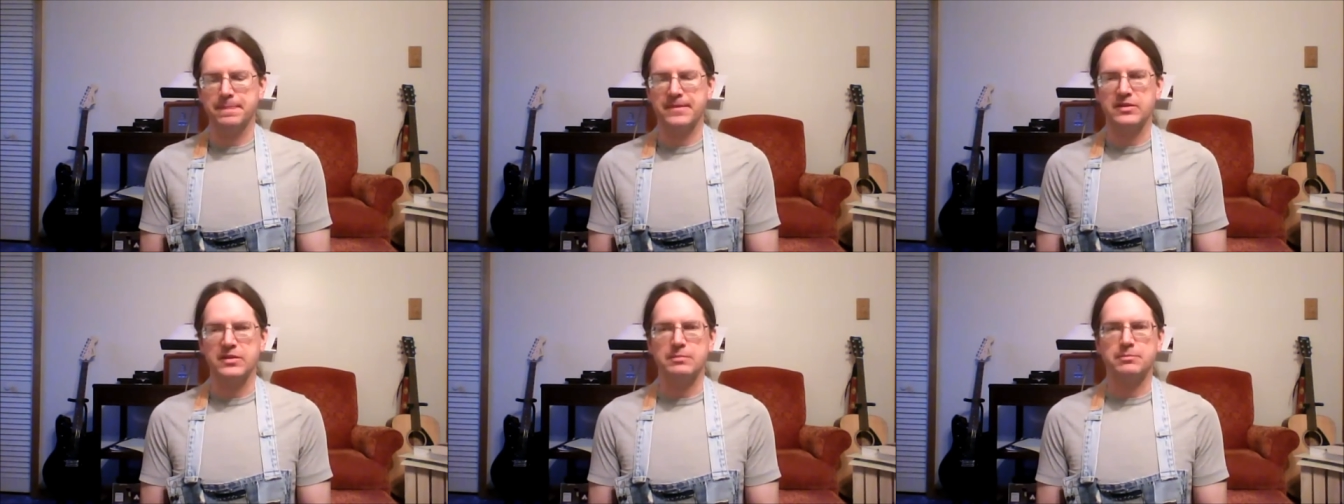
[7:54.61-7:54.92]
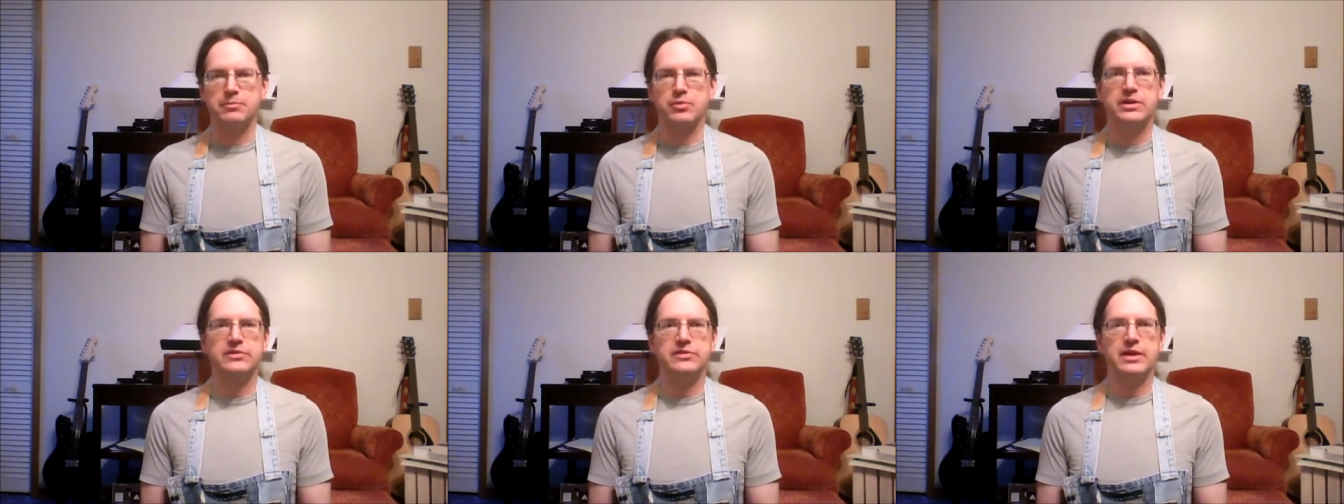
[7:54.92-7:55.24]
the
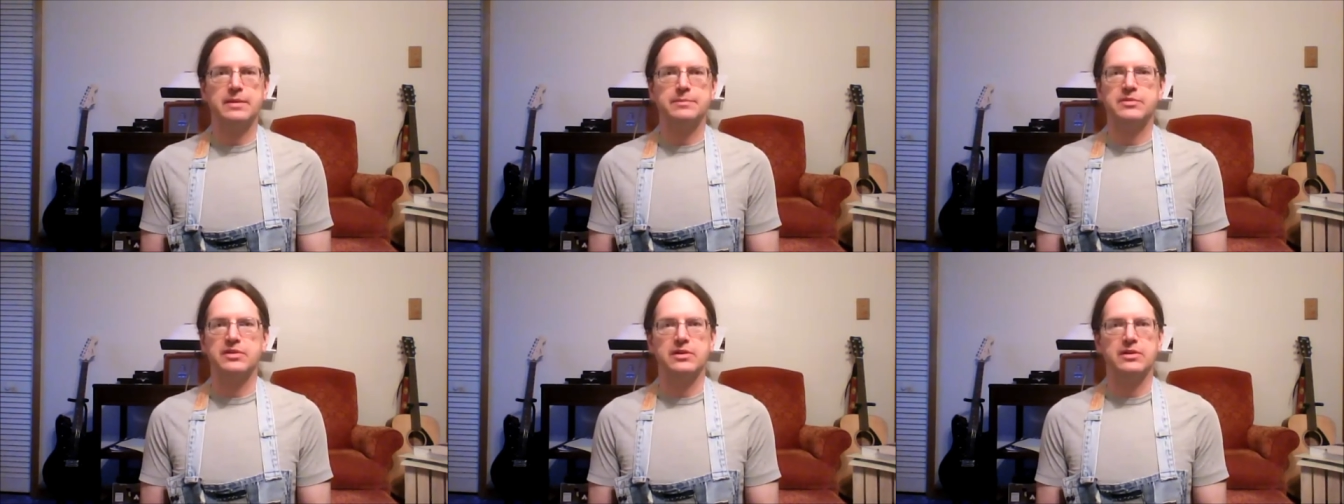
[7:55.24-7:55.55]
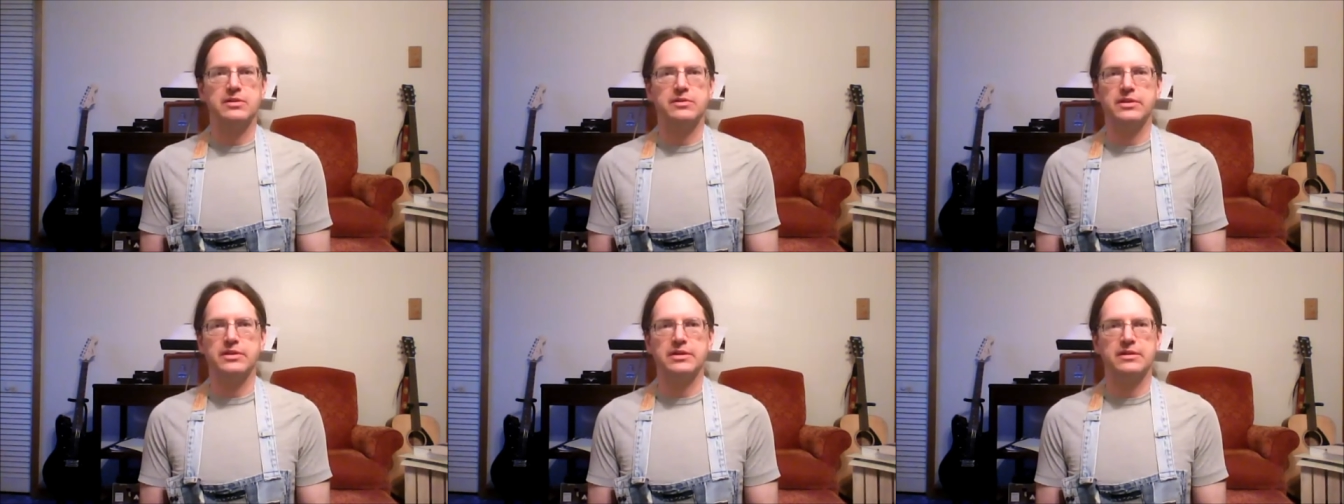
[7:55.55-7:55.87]
precepts,
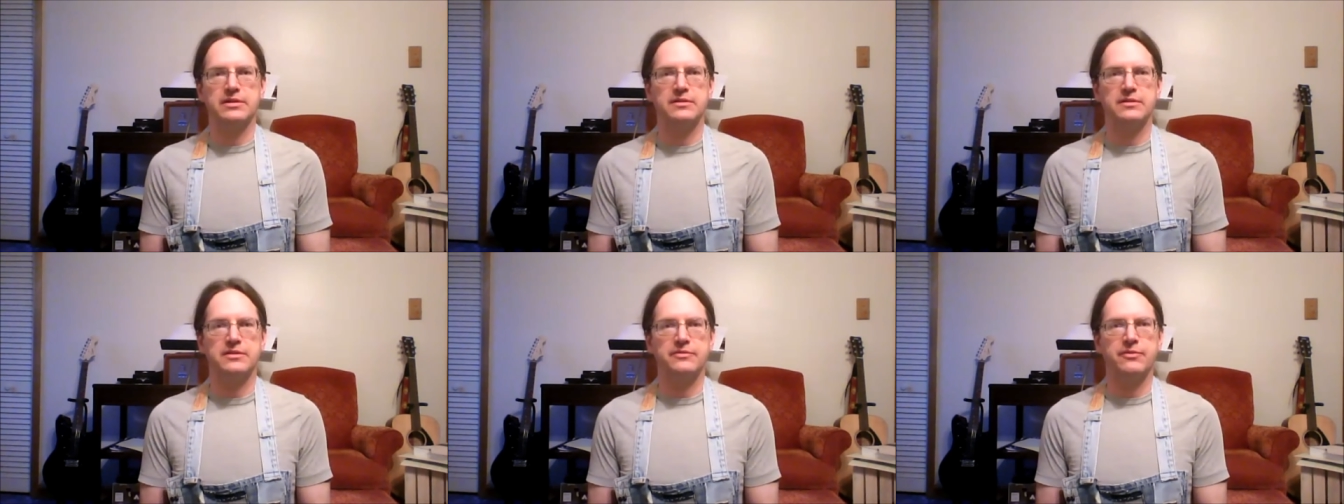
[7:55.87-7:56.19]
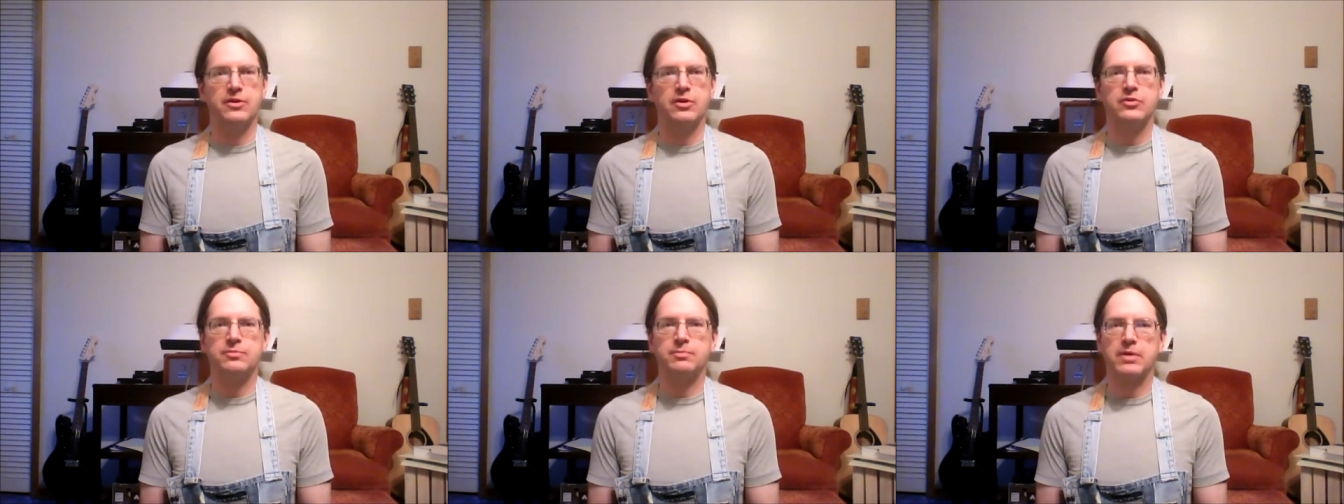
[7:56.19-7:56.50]
they're the, the
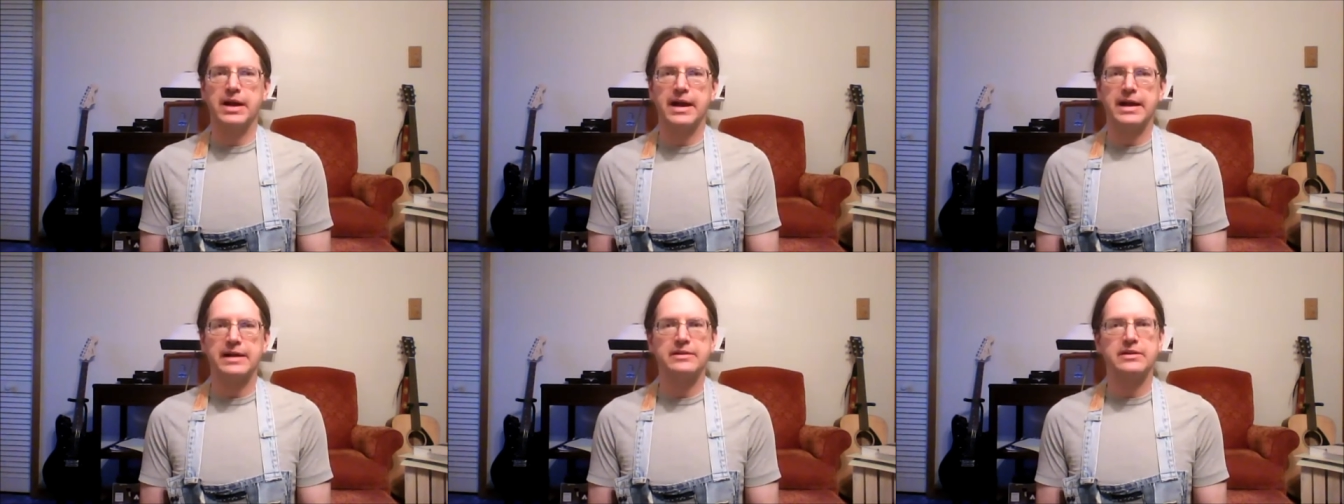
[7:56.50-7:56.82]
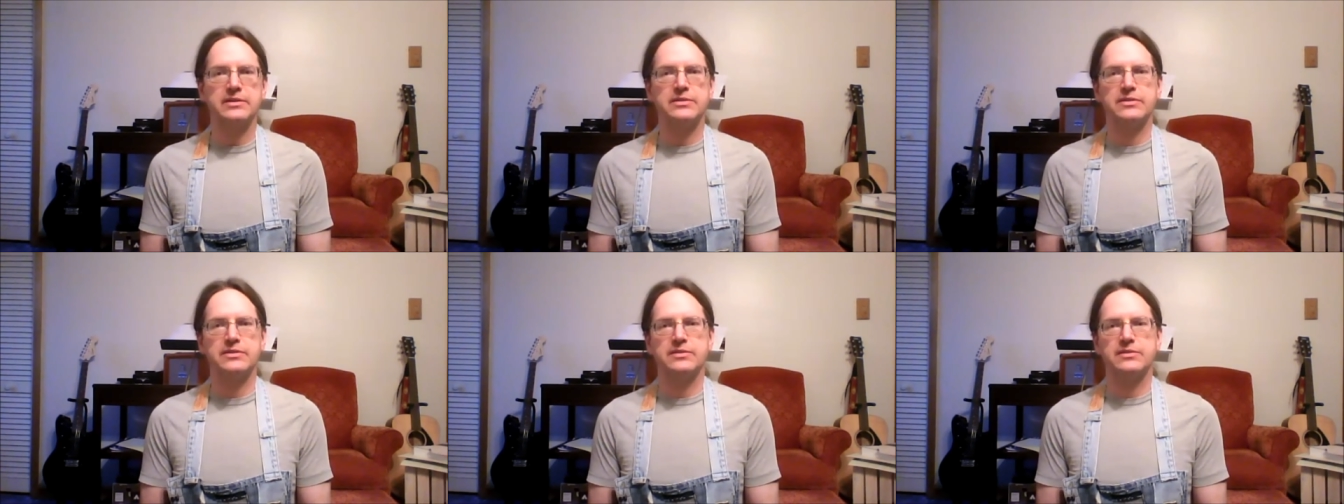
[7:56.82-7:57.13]
first
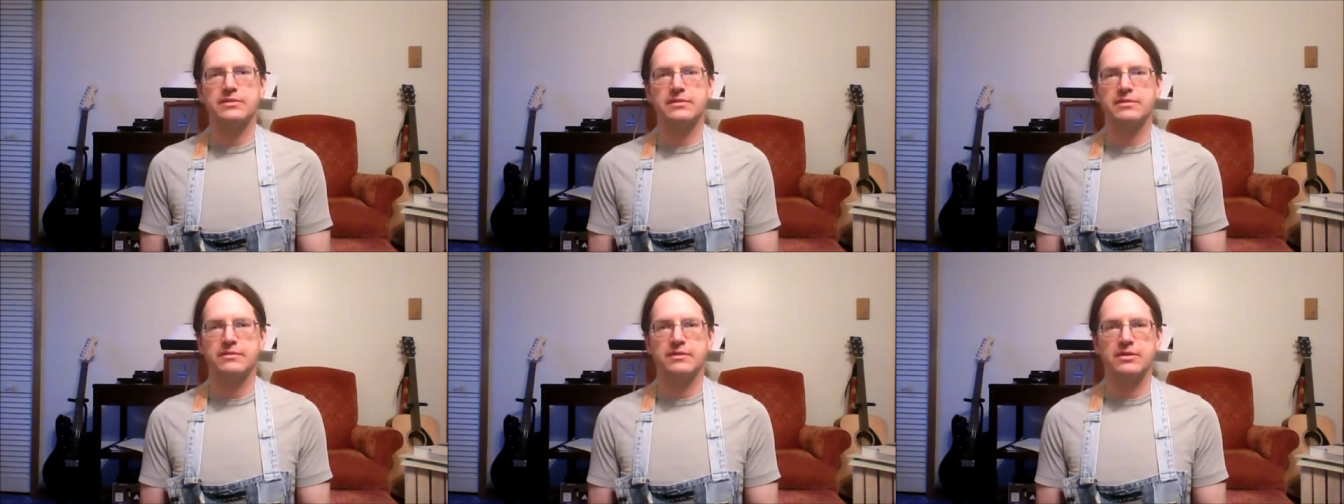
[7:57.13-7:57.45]
practice,